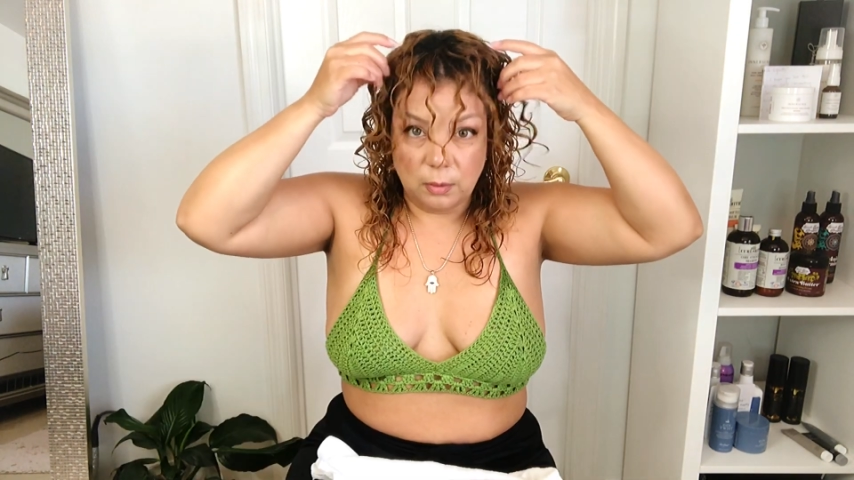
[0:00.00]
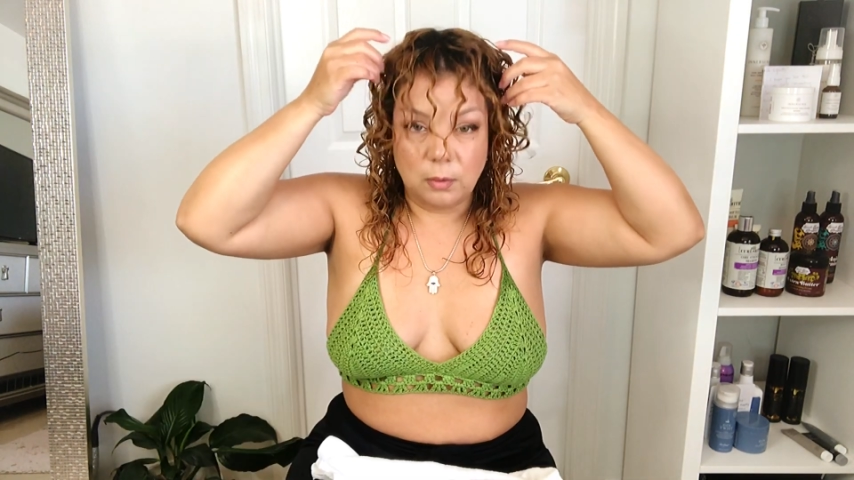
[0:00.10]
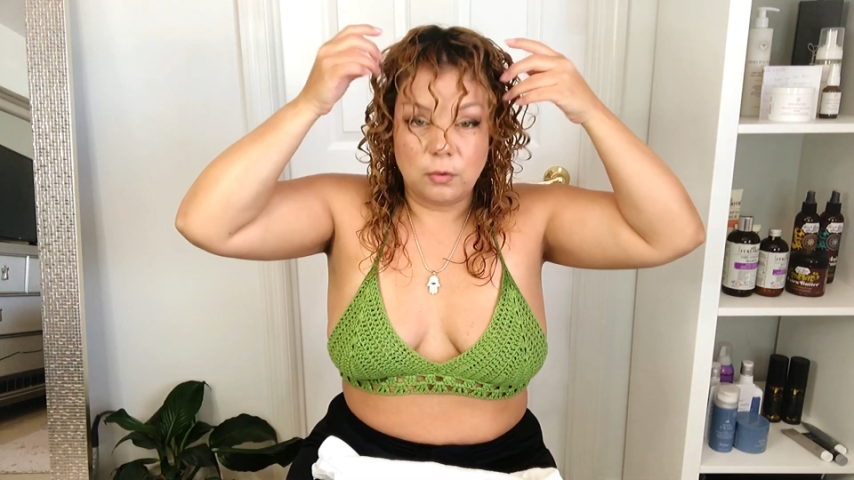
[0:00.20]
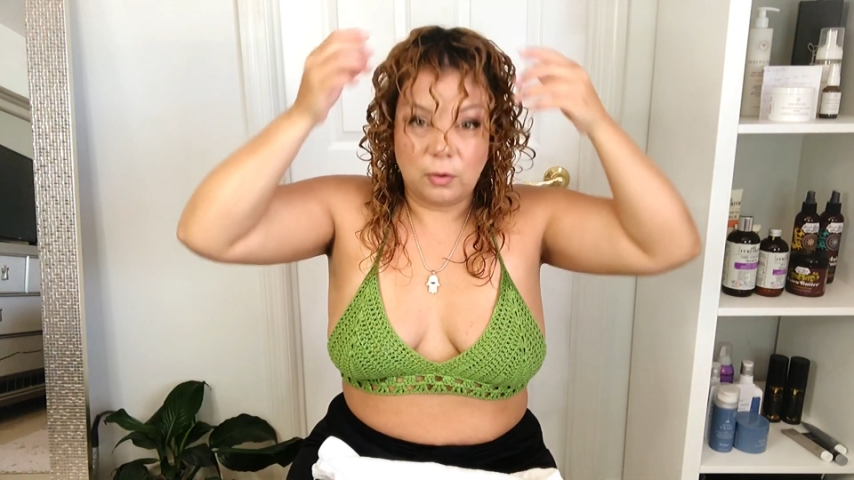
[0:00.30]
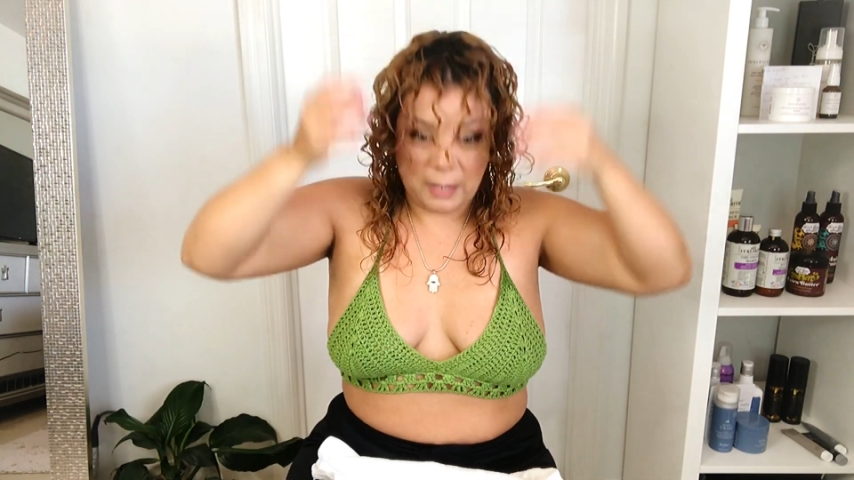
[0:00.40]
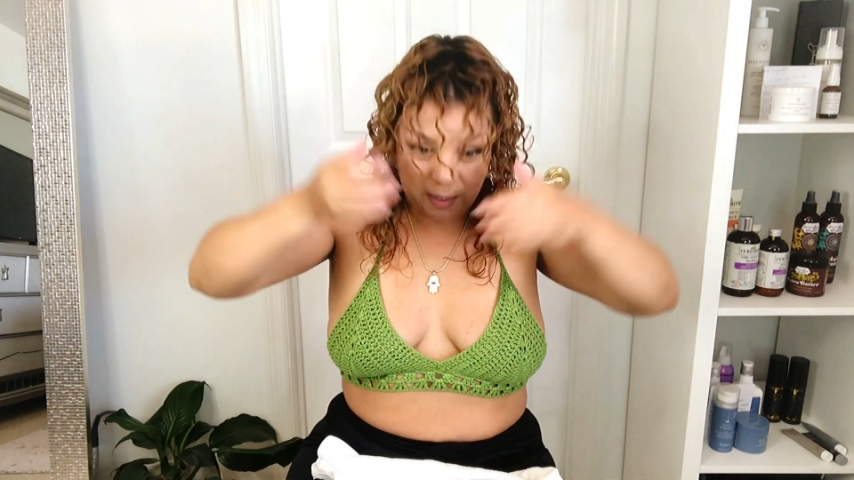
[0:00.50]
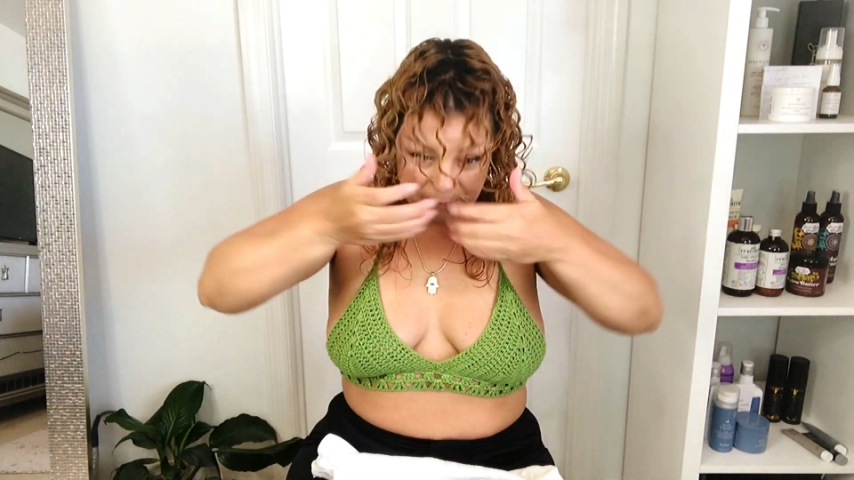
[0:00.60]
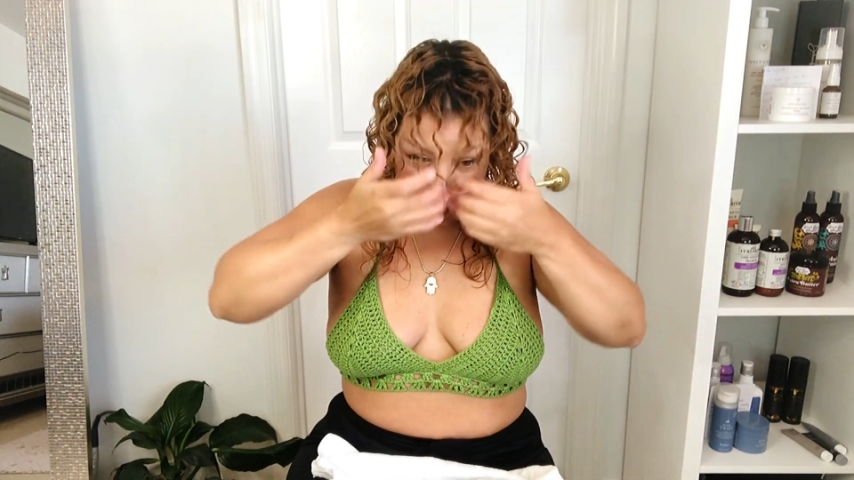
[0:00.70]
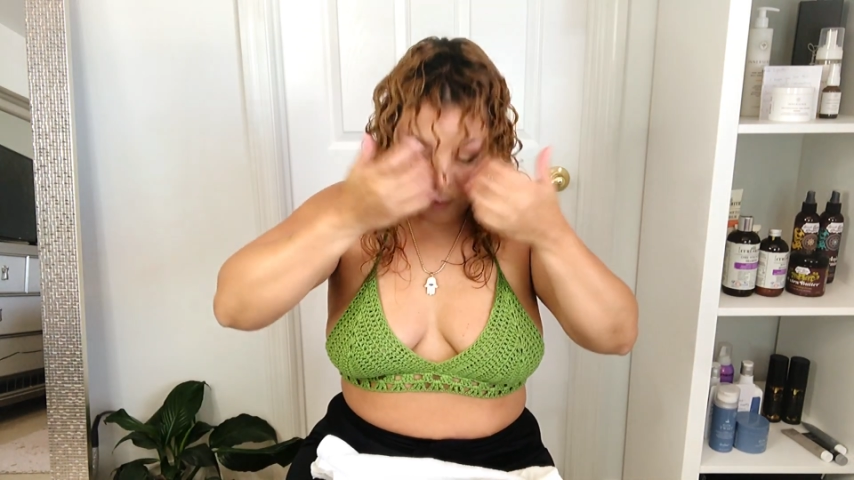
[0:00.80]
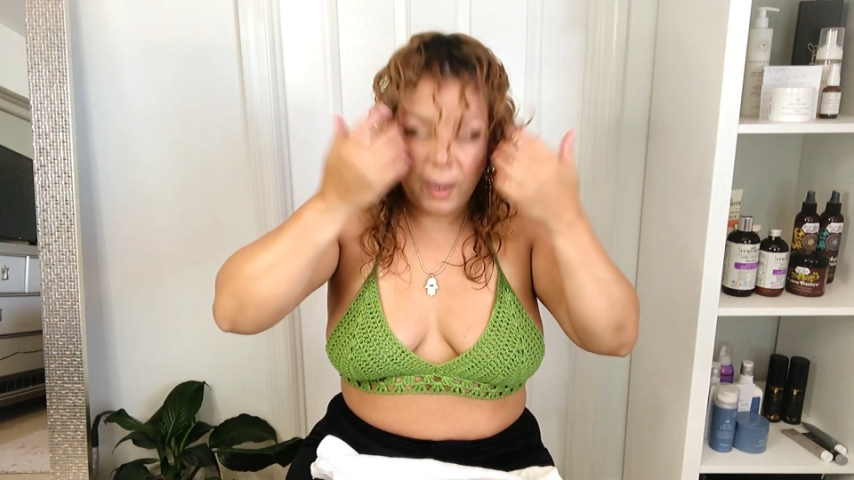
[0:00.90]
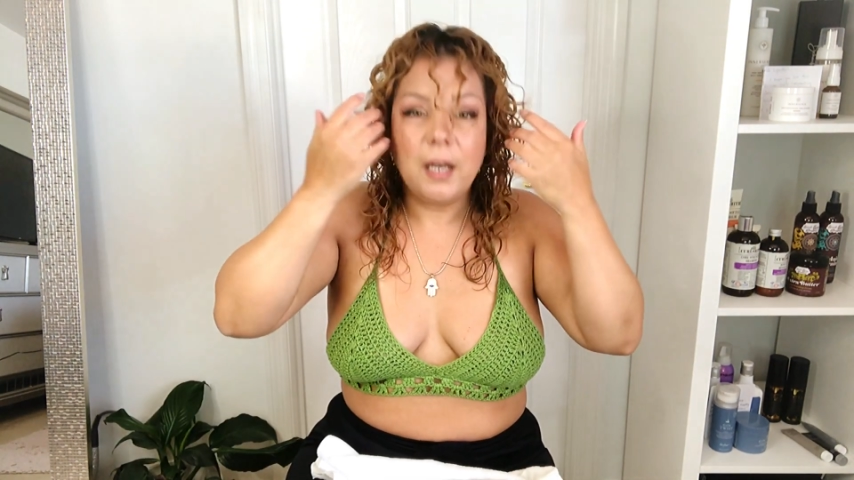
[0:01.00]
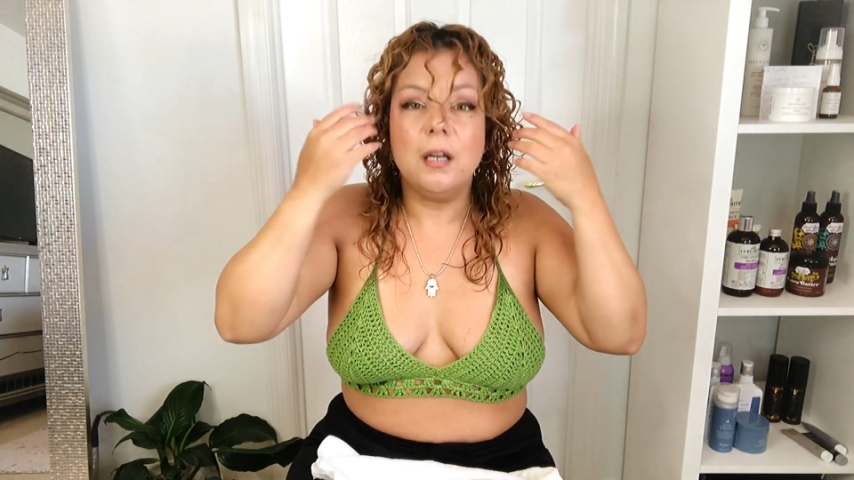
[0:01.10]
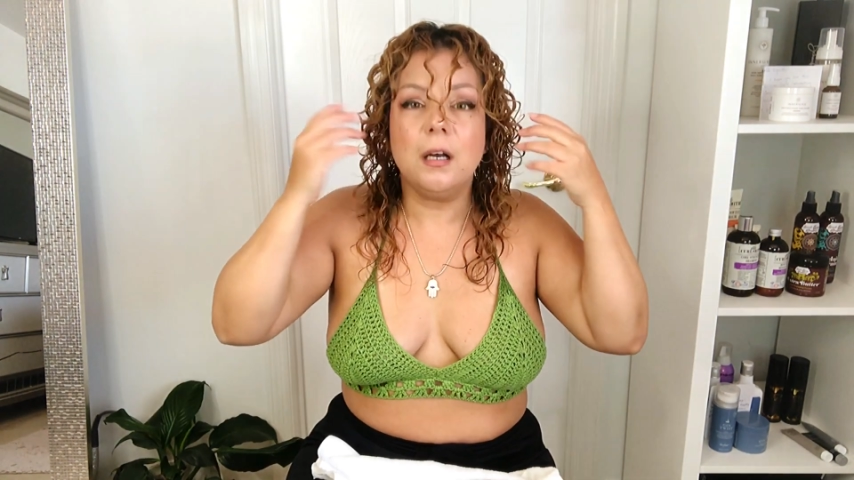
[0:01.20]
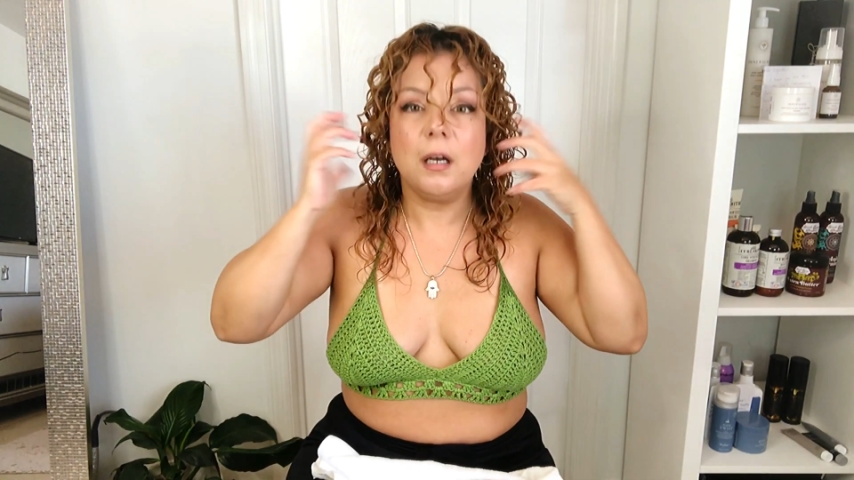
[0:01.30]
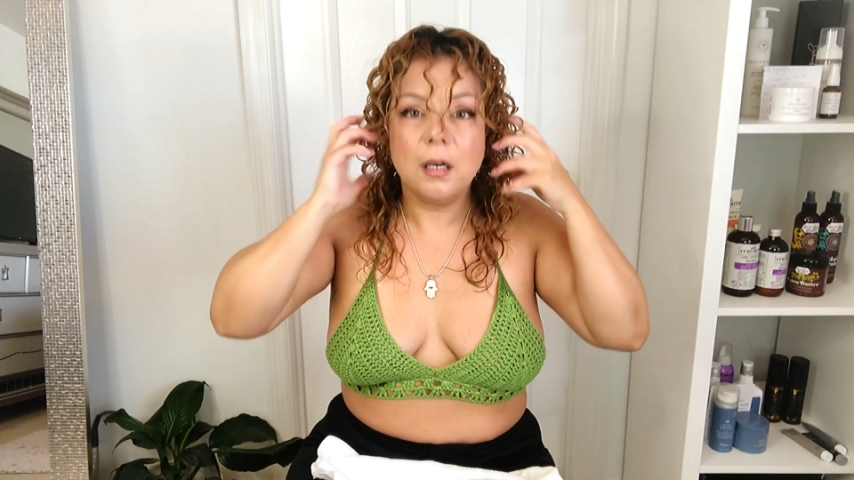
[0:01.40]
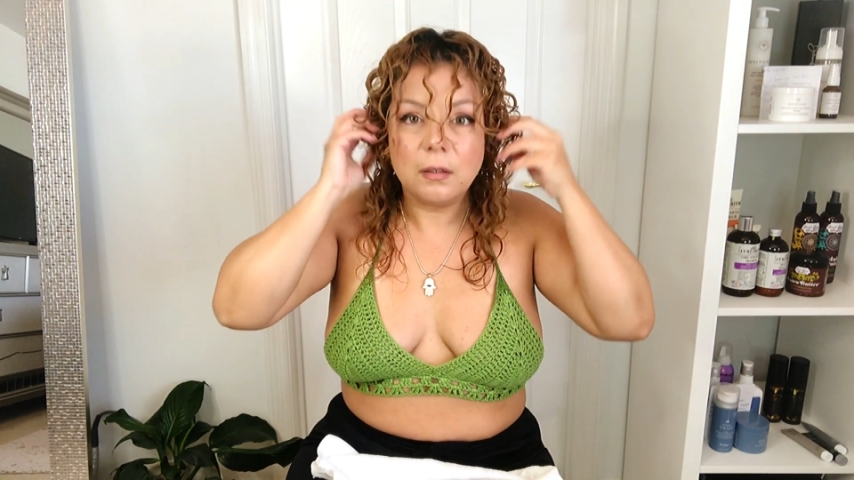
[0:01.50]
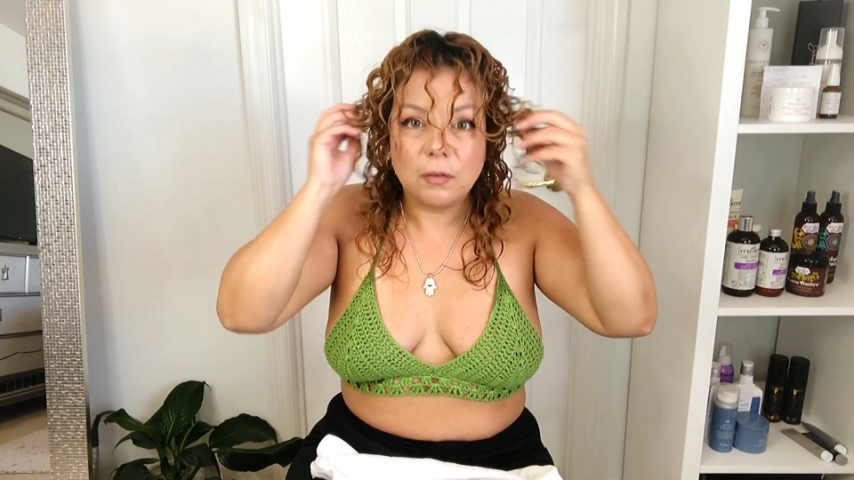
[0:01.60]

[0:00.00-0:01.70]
So that's how I look.